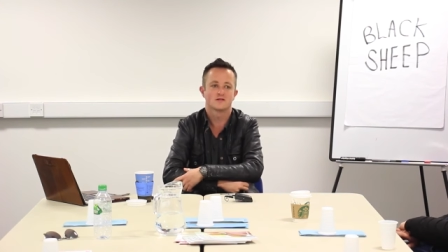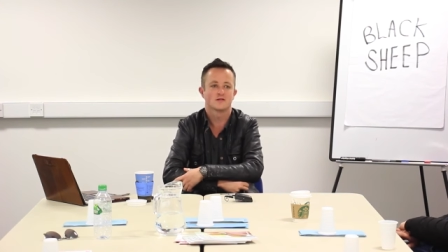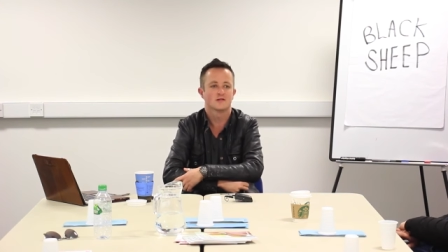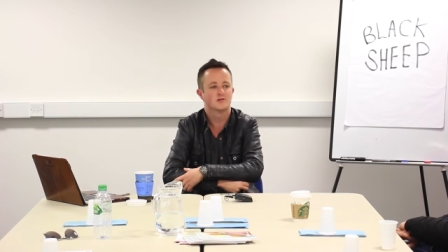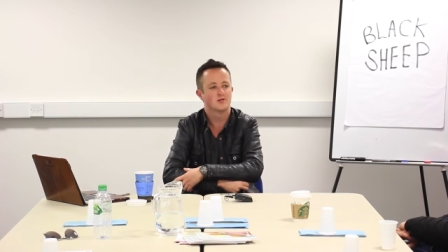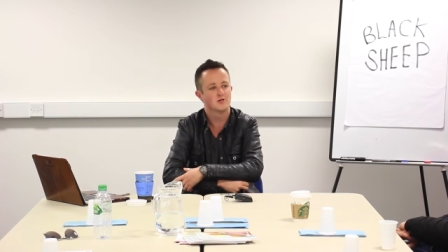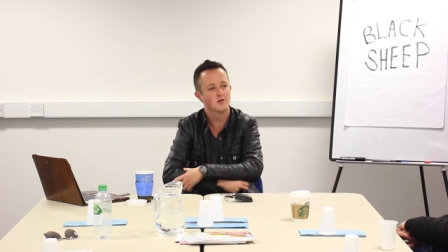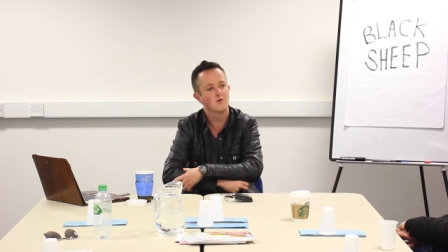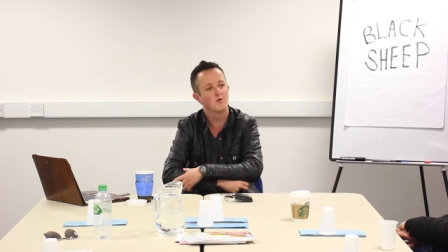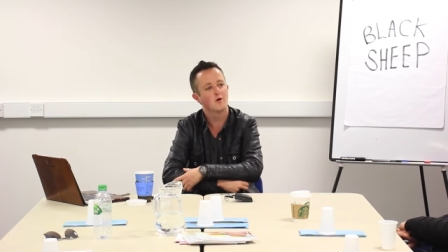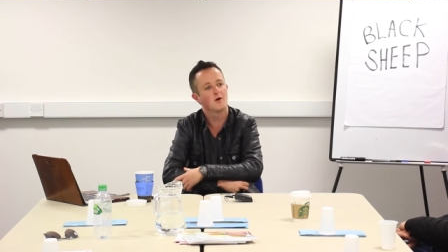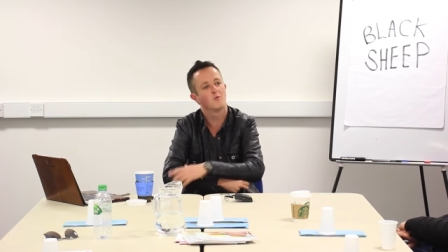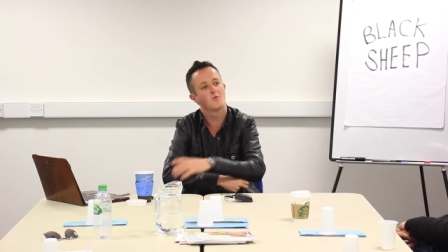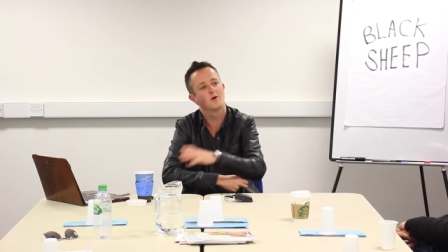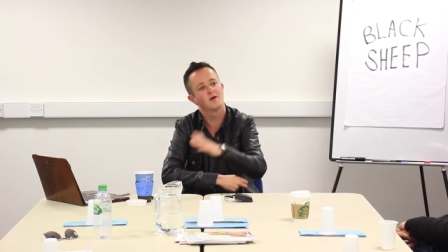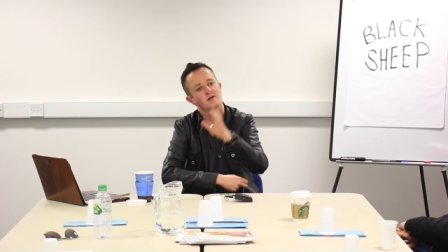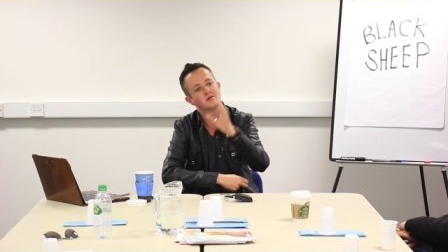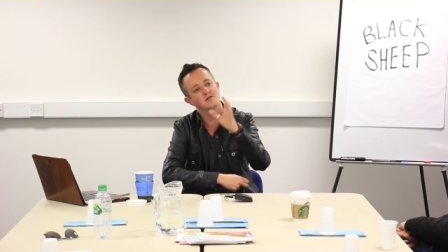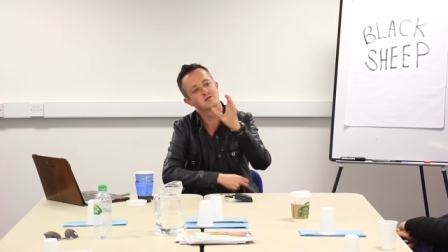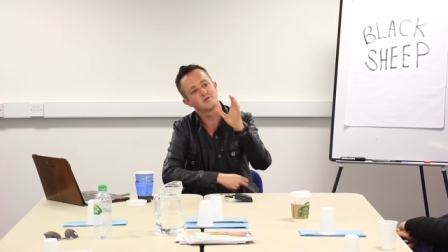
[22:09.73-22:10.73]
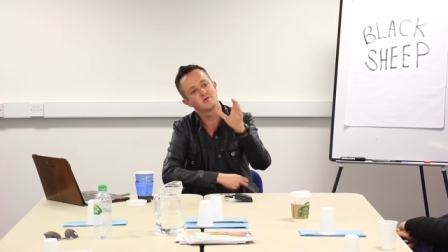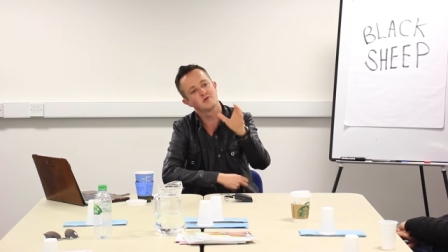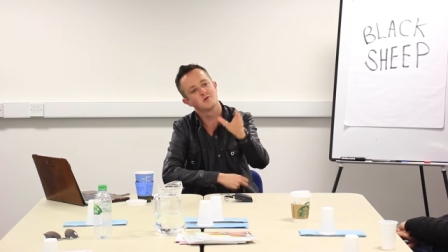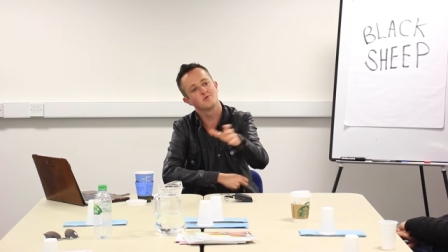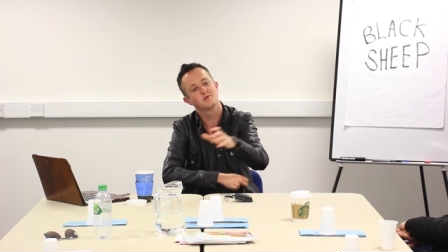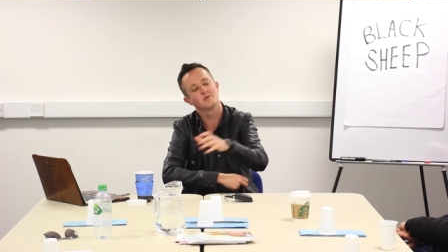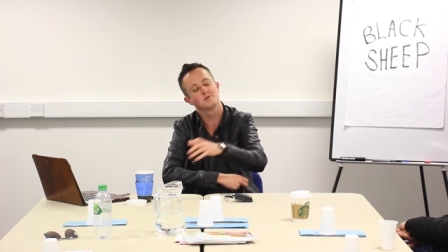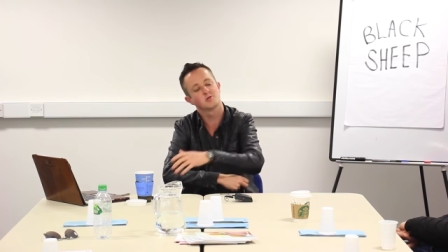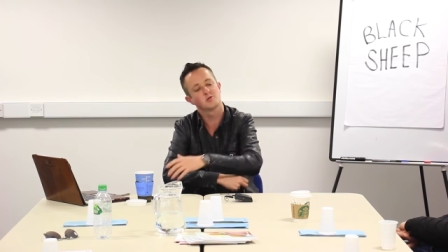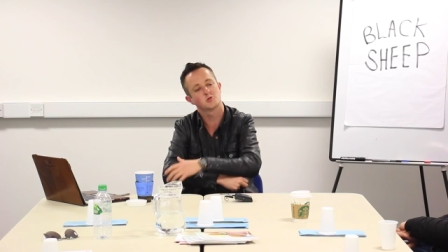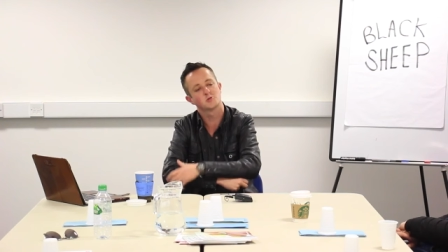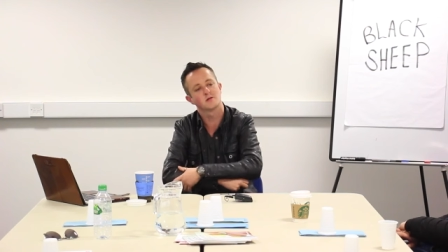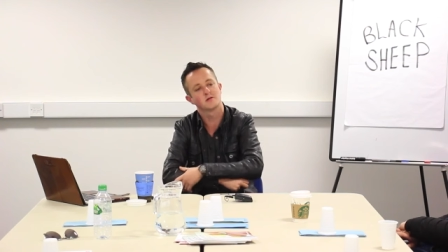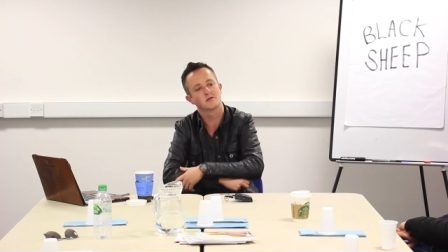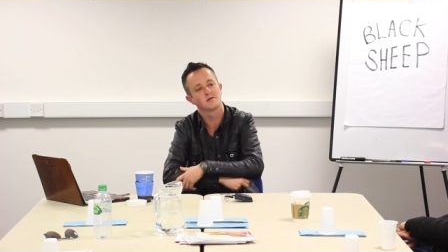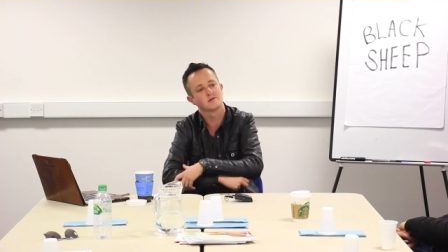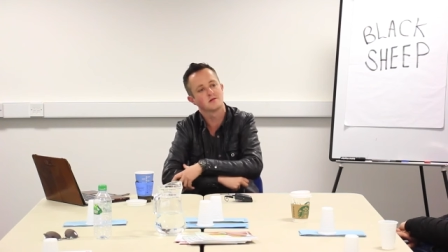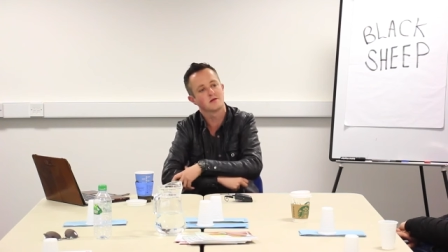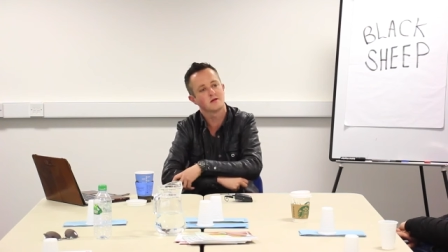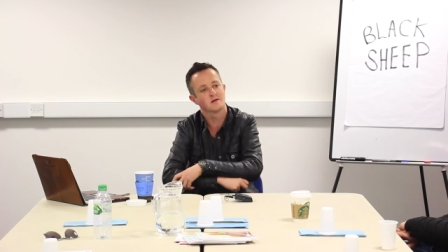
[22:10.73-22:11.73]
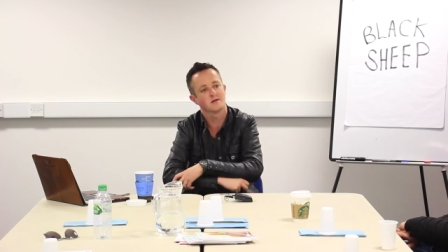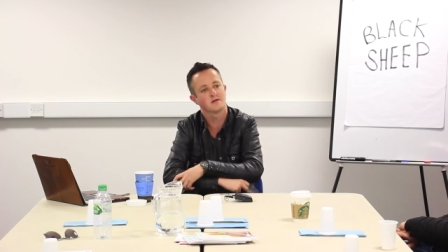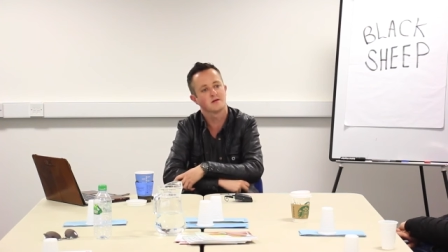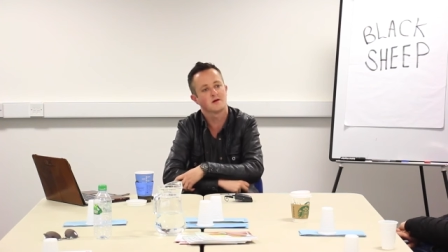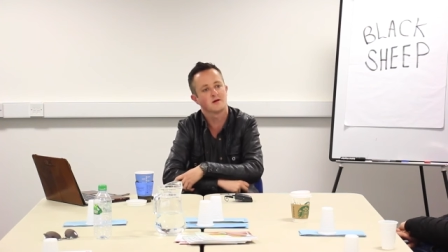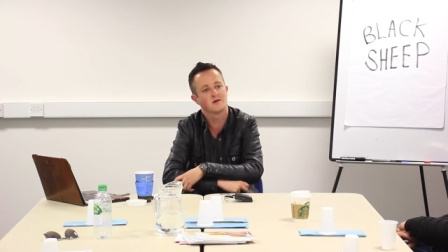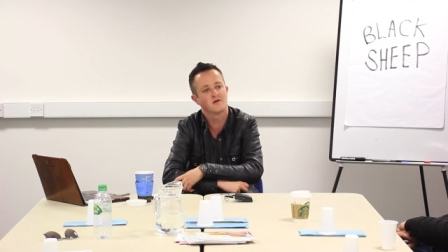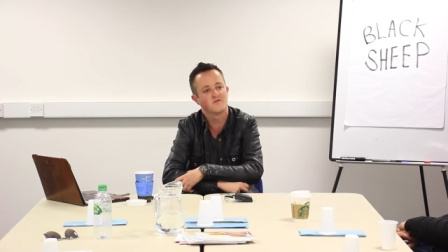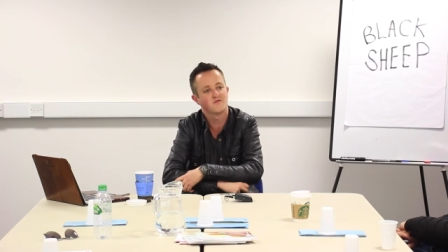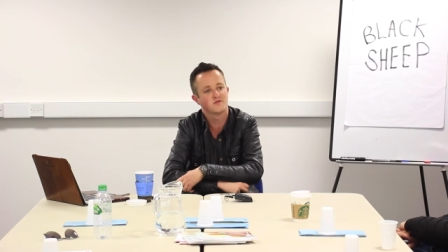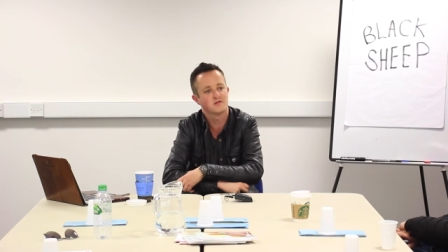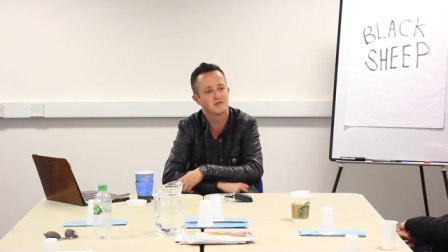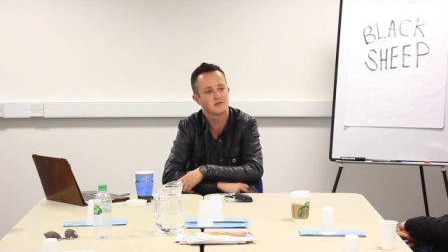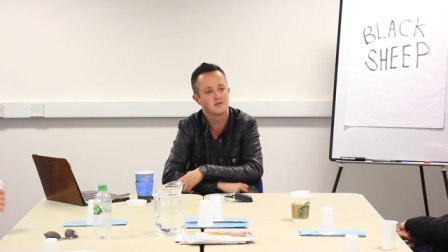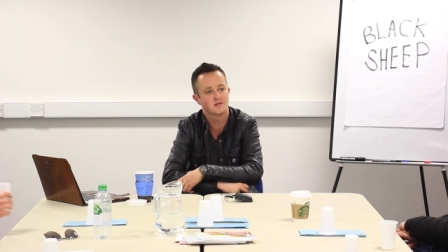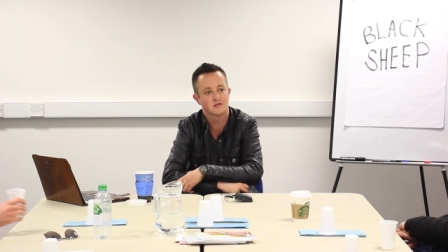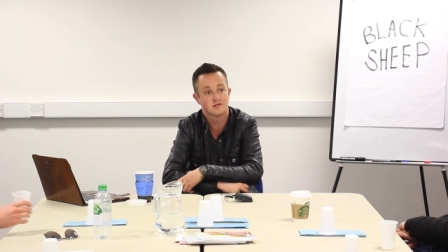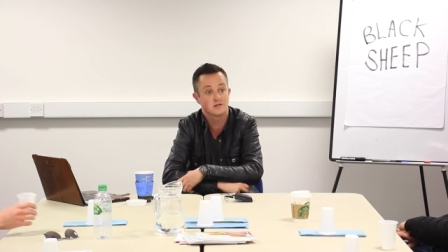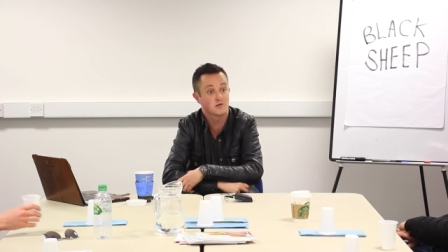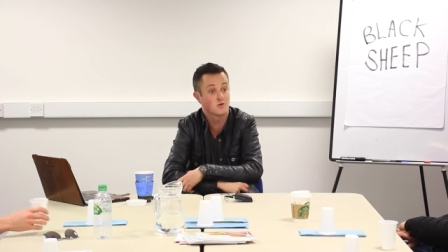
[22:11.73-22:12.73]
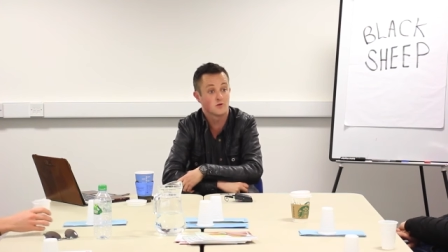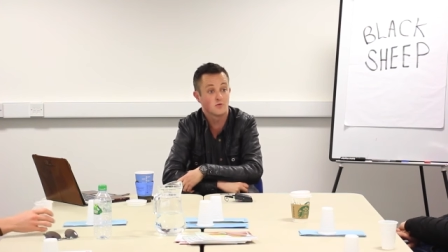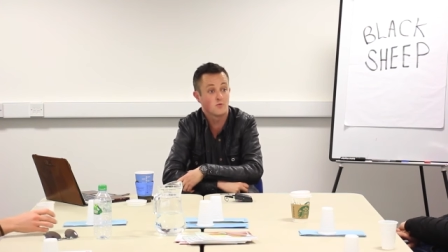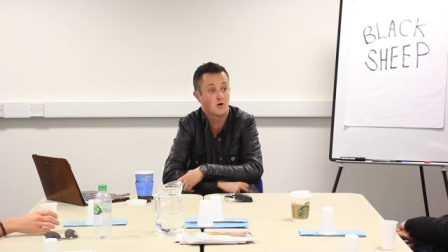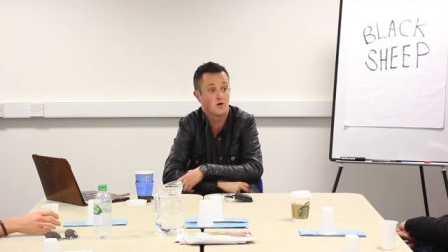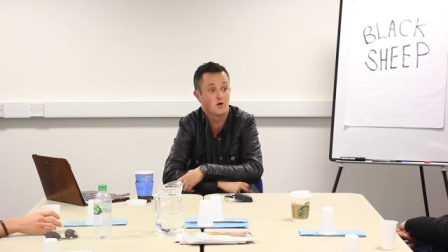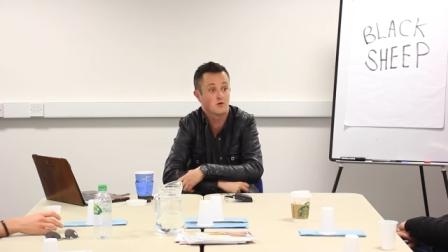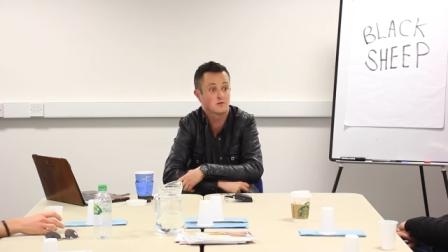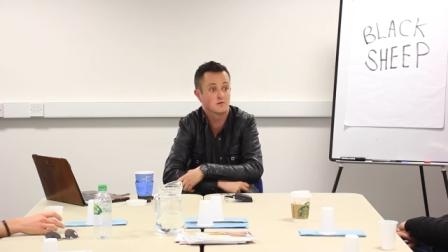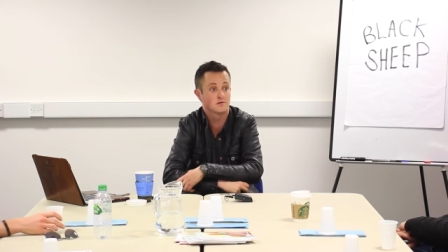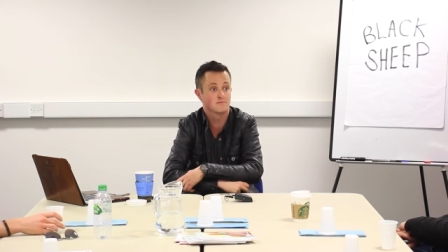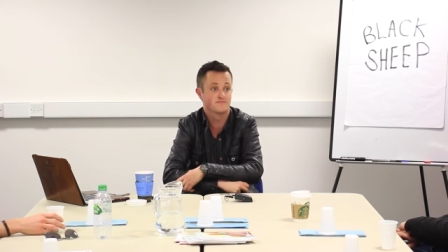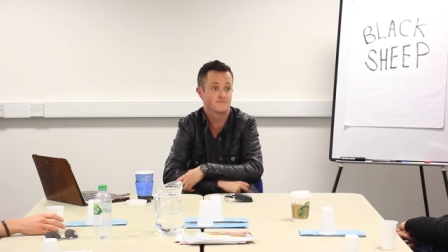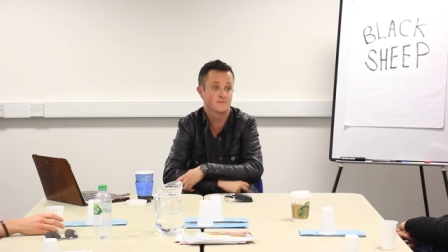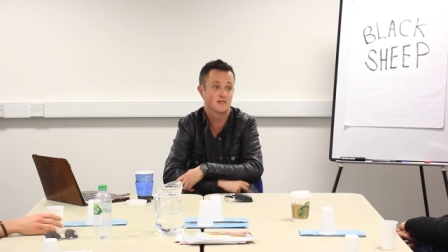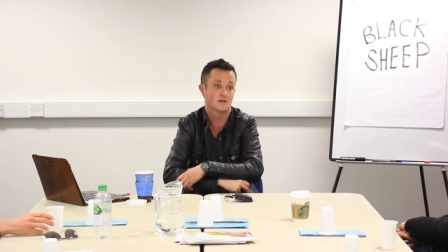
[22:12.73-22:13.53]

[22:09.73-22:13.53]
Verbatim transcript: I say, do you know what? When I saw you in the street, I, I obviously just thought you were hot.